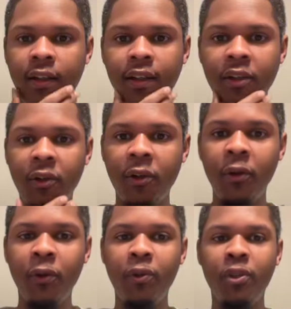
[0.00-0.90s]

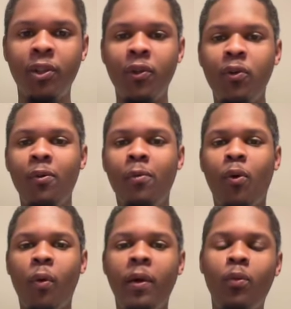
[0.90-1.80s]
YouTube
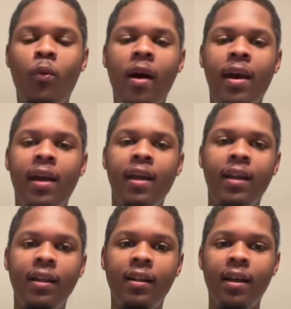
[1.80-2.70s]
Quinn
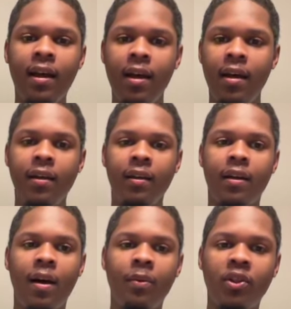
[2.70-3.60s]
Wade
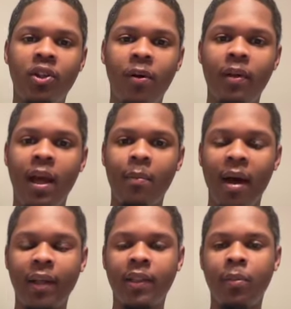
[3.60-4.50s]
coming to y'all with that
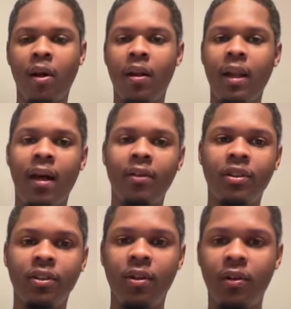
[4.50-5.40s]
basketball
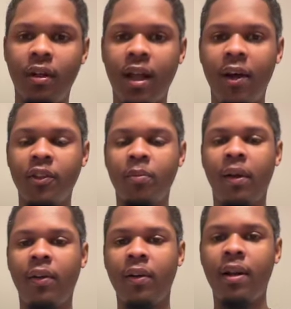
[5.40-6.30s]
analysis on
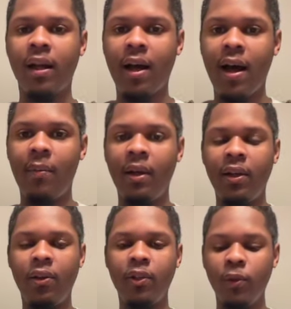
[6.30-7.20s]
analysisplayground.com
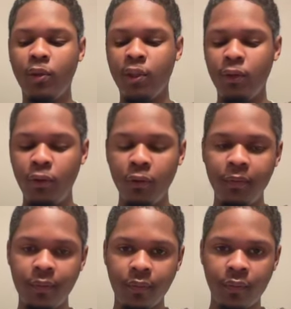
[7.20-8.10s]
and on YouTube.
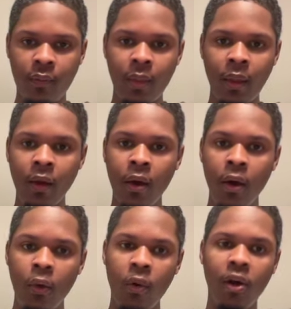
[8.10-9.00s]

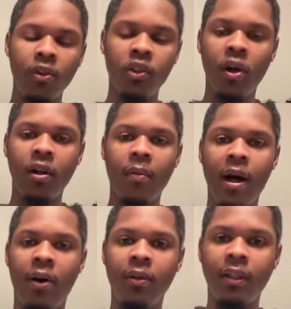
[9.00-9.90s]
We're gonna talk
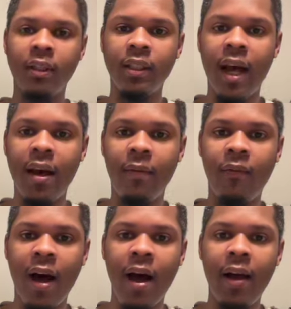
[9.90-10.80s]
about the top
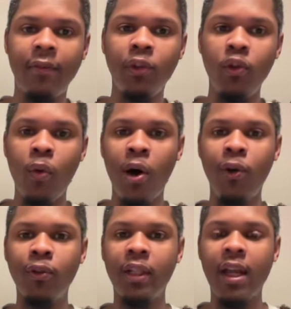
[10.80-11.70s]
five
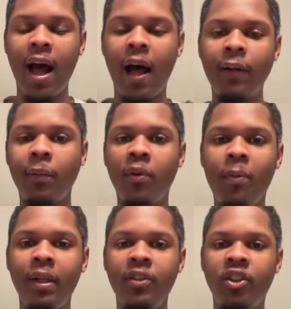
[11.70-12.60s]
duos and an honorable
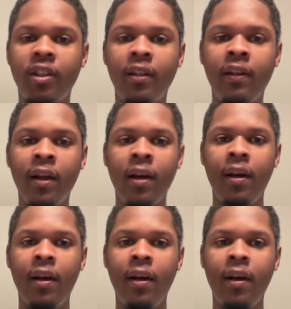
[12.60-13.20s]
mention,